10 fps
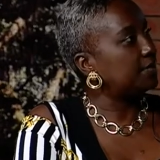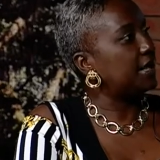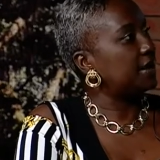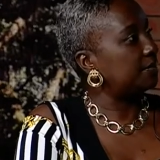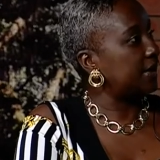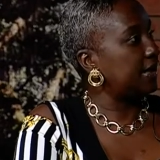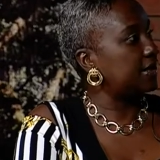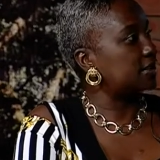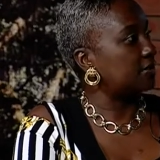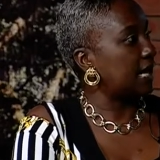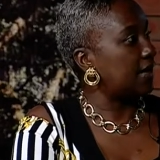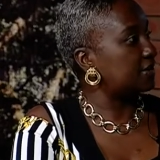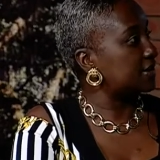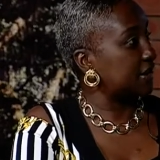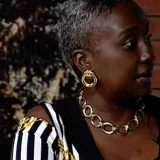making plans on how to
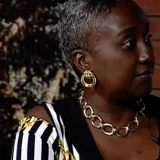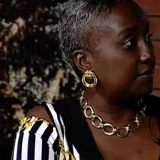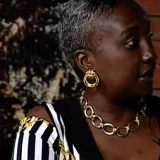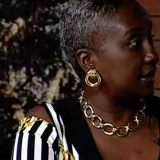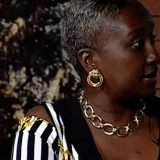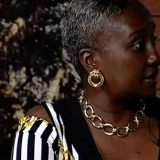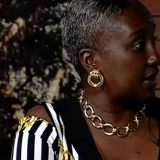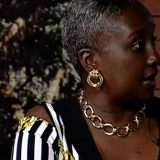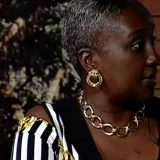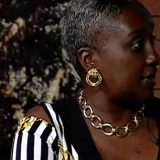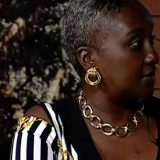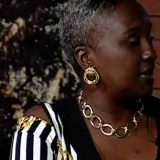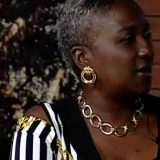save money together.